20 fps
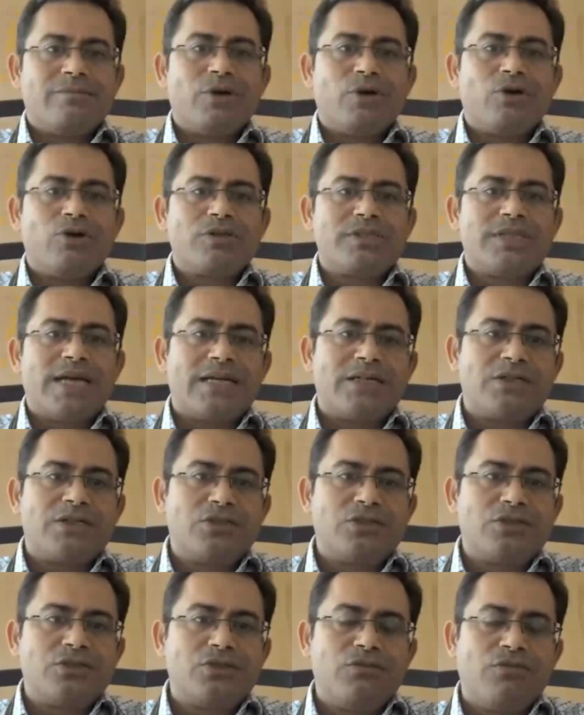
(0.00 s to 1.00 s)
Because
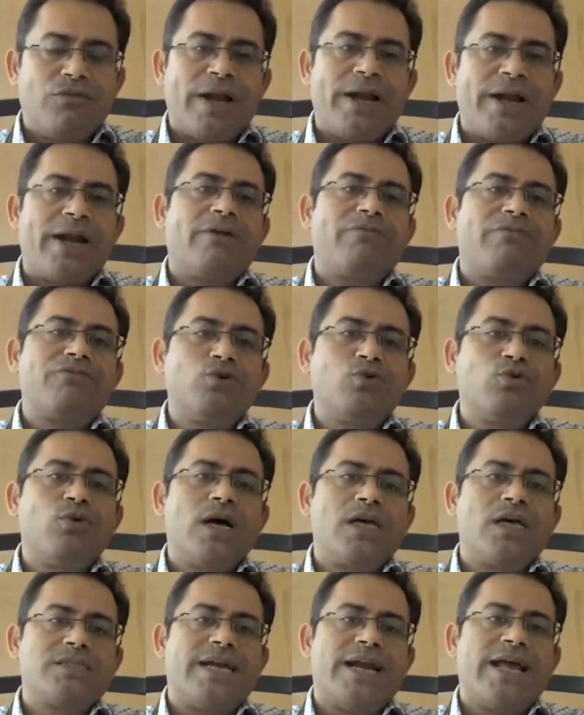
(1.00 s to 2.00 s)
that 1.5-2
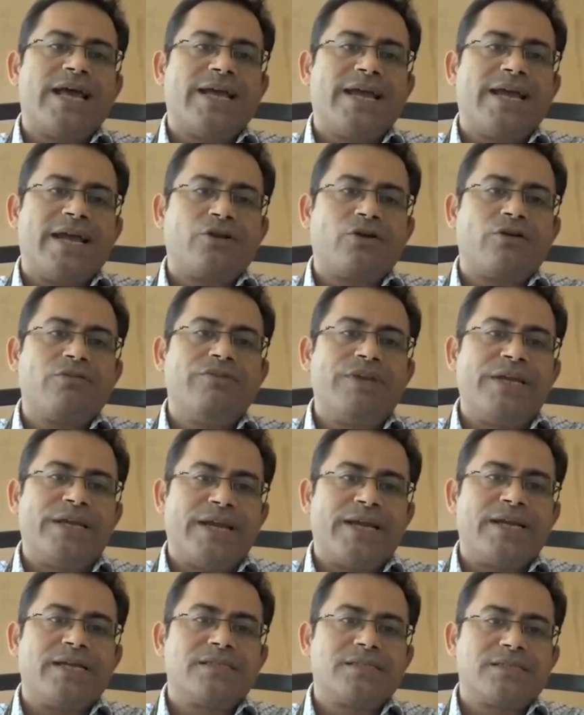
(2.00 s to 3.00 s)
hours that I get on
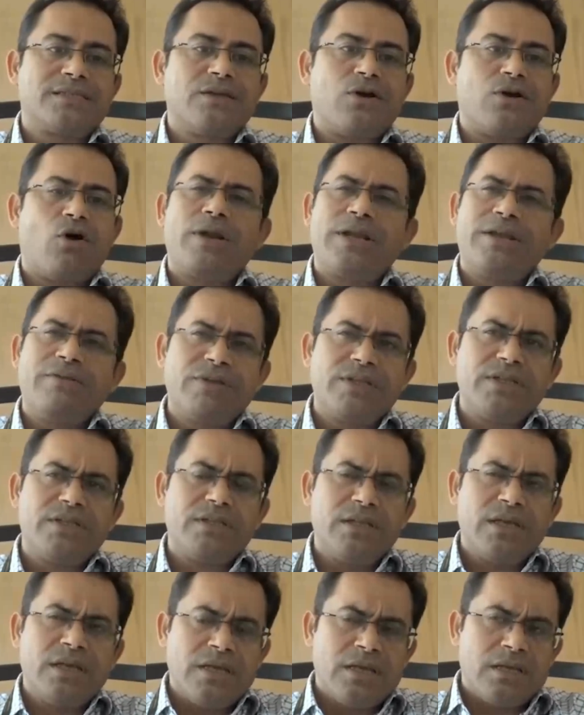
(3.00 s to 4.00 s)
weekends, or
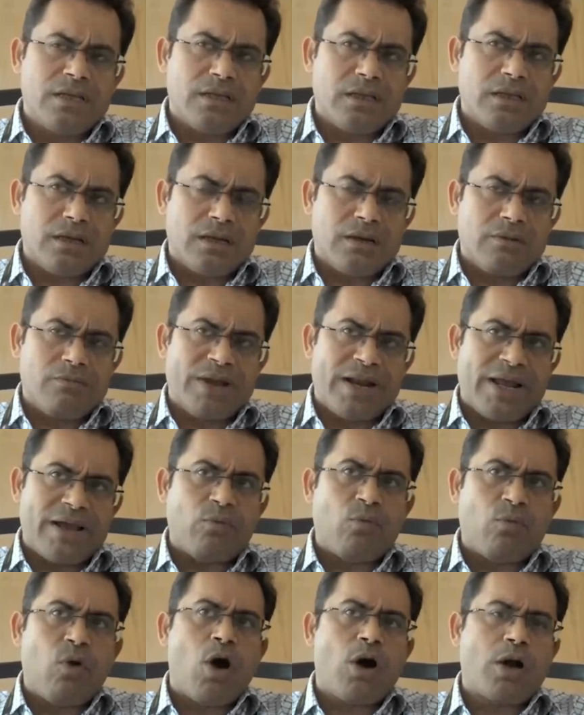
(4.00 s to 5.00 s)
even when
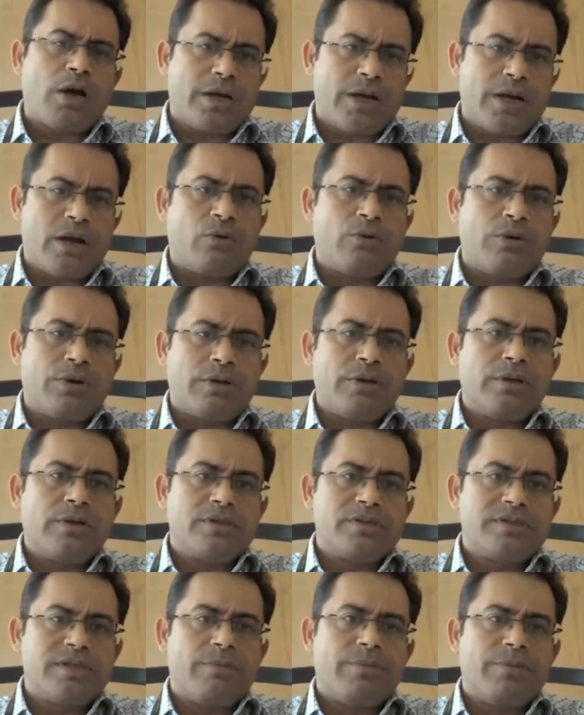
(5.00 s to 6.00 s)
I walk around
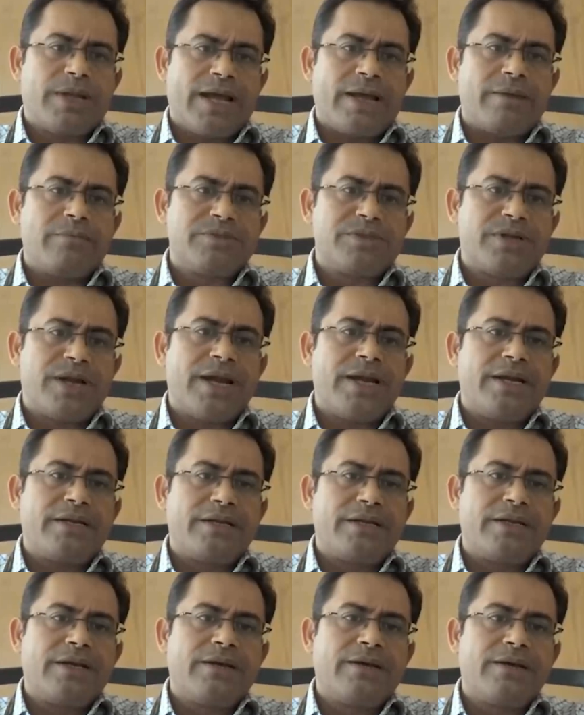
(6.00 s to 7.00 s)
sometimes,
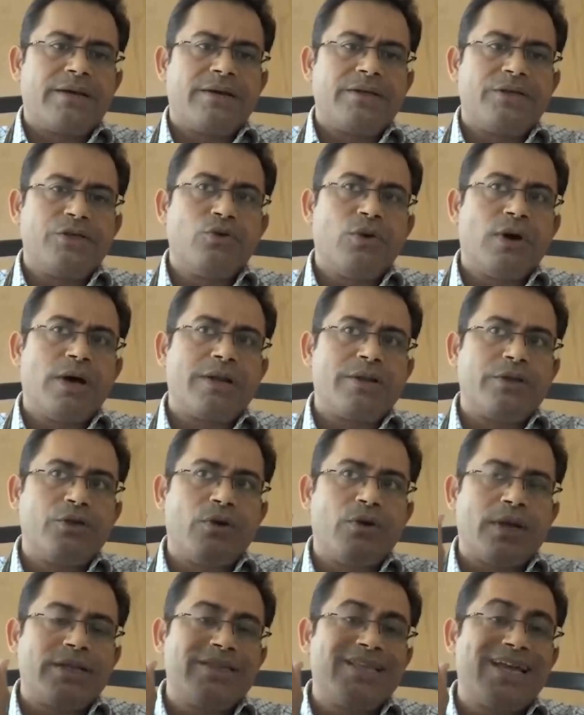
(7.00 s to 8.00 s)
right, you
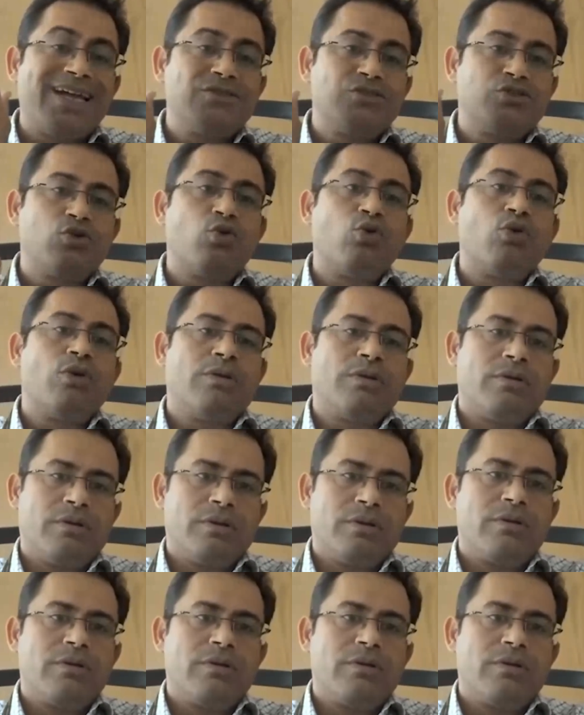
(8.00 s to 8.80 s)
are in that zone,